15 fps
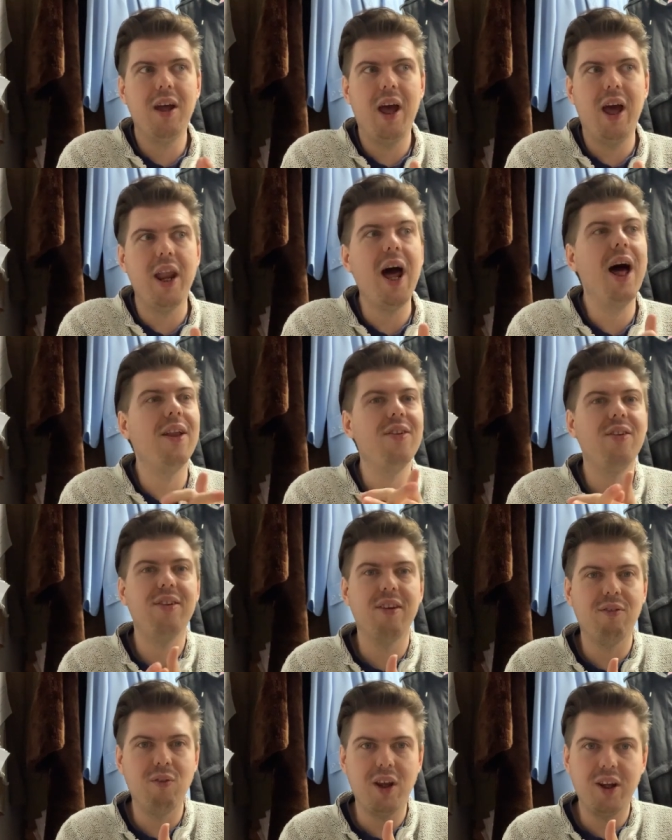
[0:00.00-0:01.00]
enhance
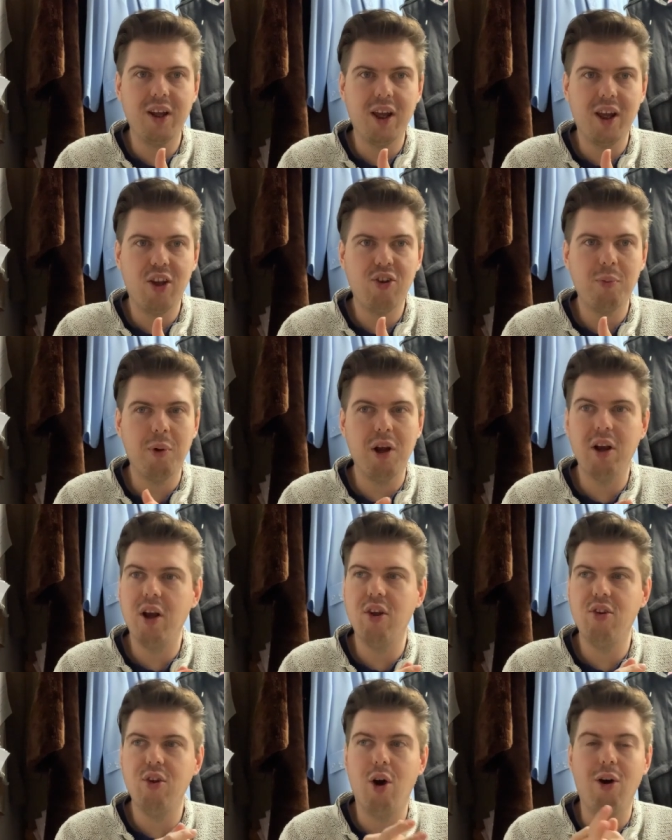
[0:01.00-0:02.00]
the reading
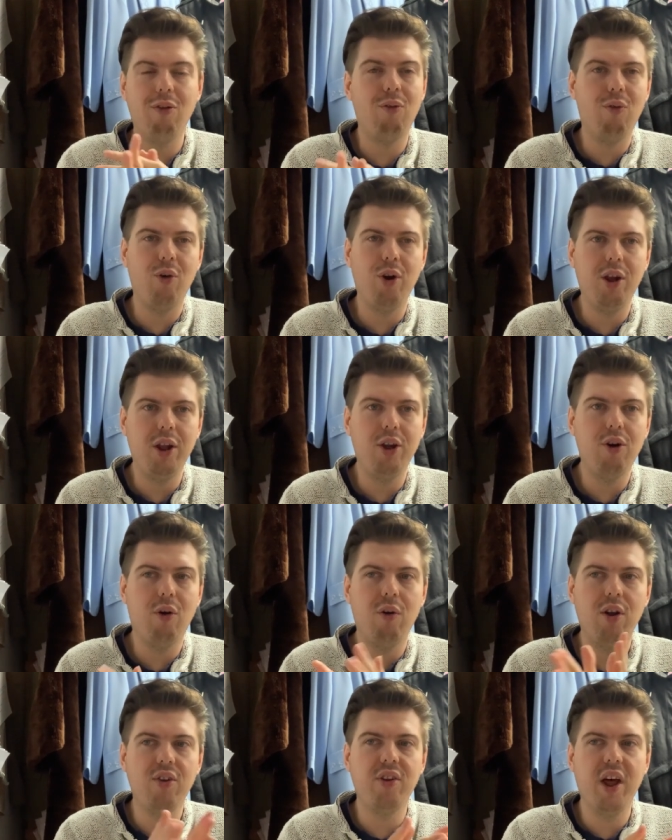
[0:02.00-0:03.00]
experience of Royally
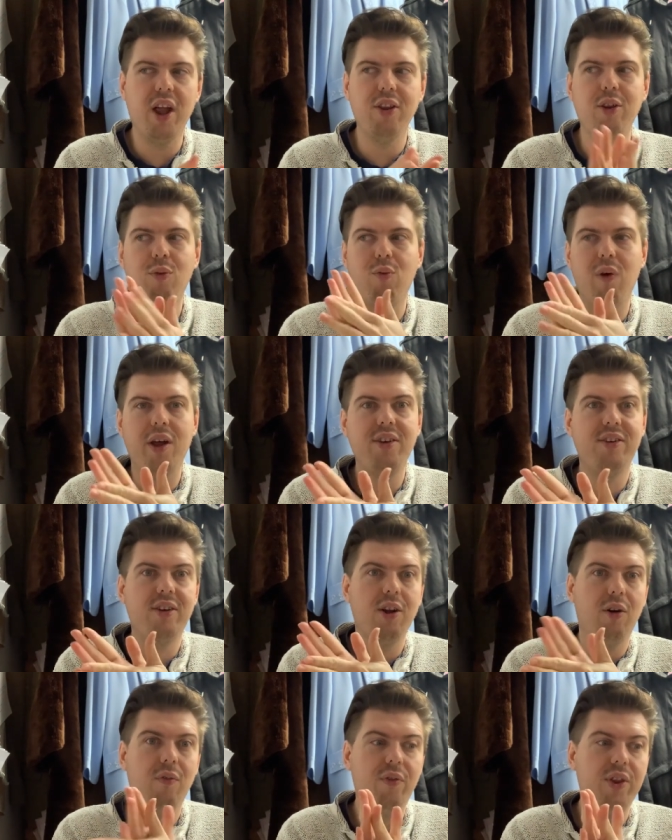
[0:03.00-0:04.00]
Doris and the
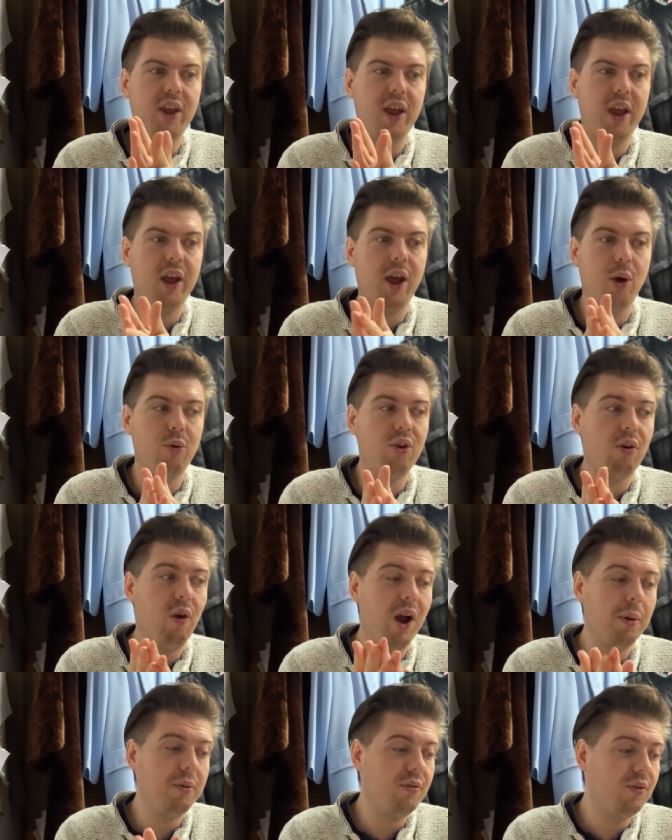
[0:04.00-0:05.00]
rest of the Cozy
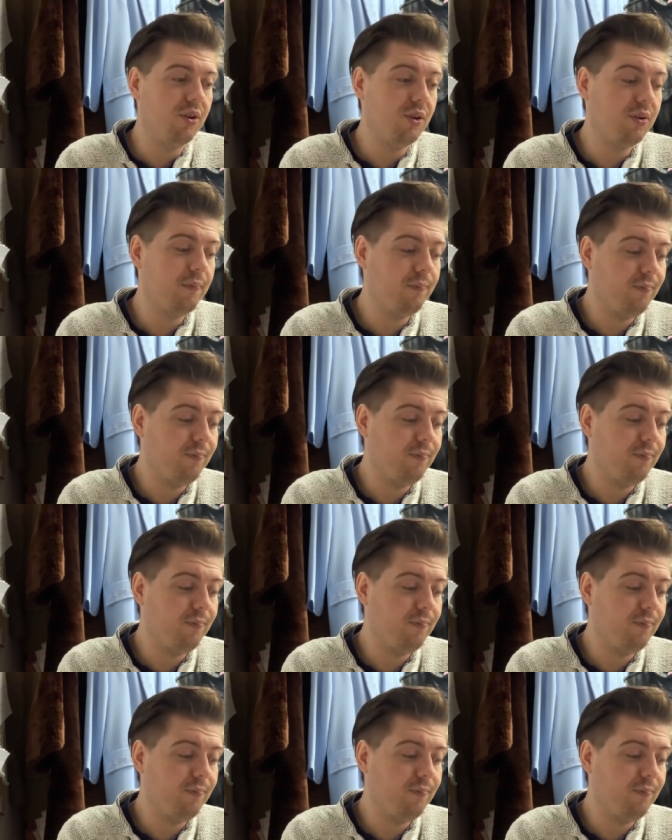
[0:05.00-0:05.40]
Crime novels.